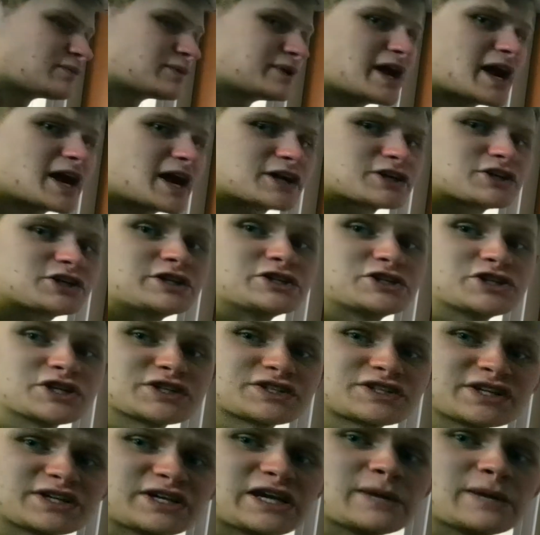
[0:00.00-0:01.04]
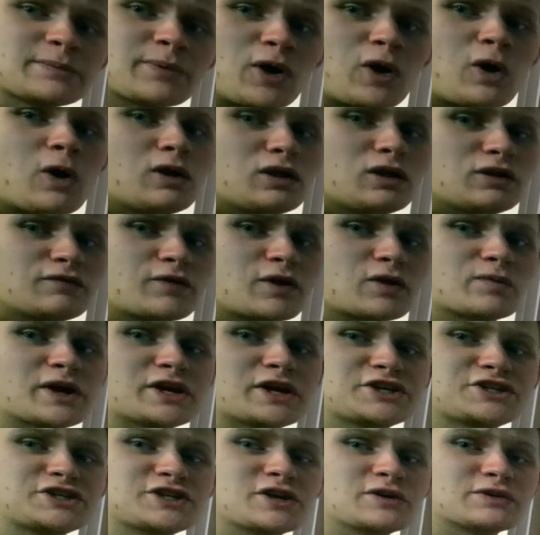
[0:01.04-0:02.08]
reaction, just to keep all of our
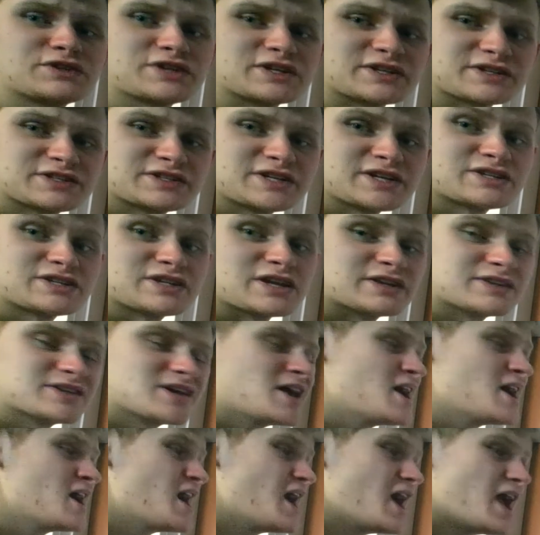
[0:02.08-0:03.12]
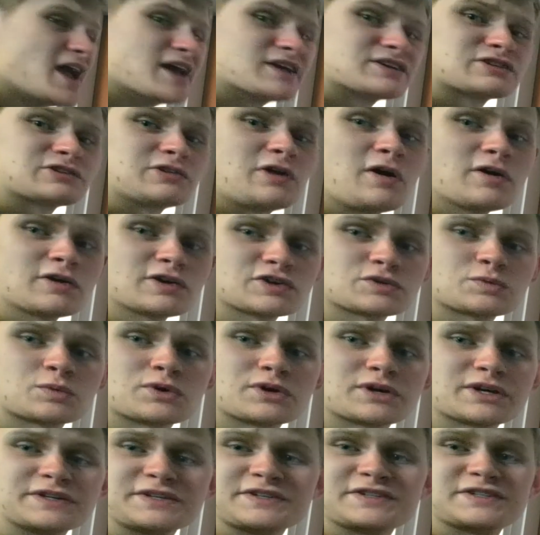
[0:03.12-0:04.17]
ratios consistent. As long as
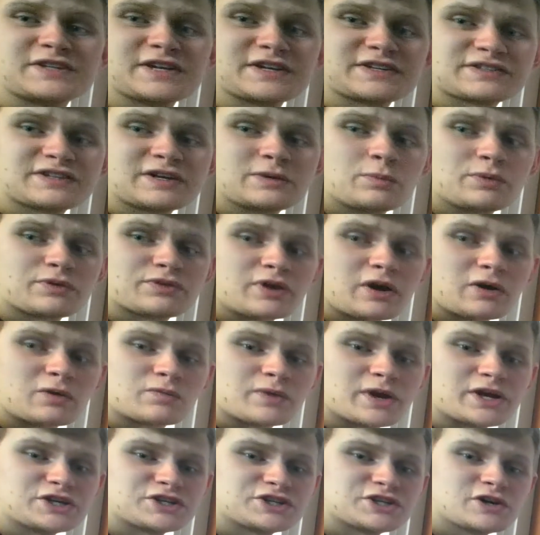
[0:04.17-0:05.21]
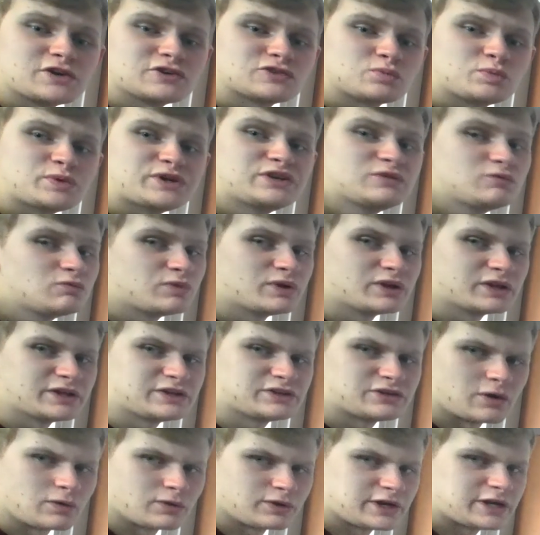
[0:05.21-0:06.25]
we're consistent with our ratios, we really
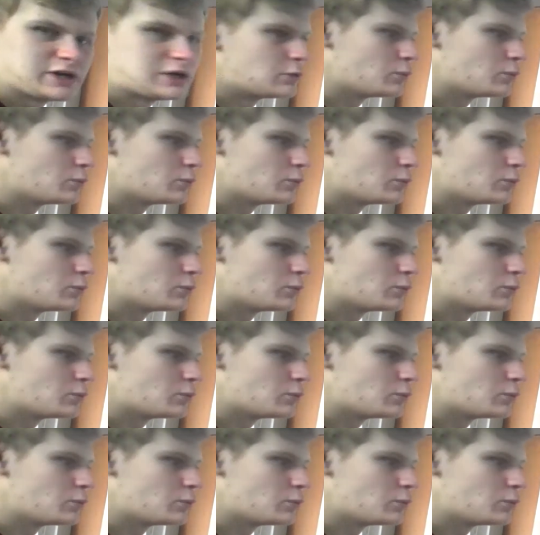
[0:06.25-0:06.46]
don't need to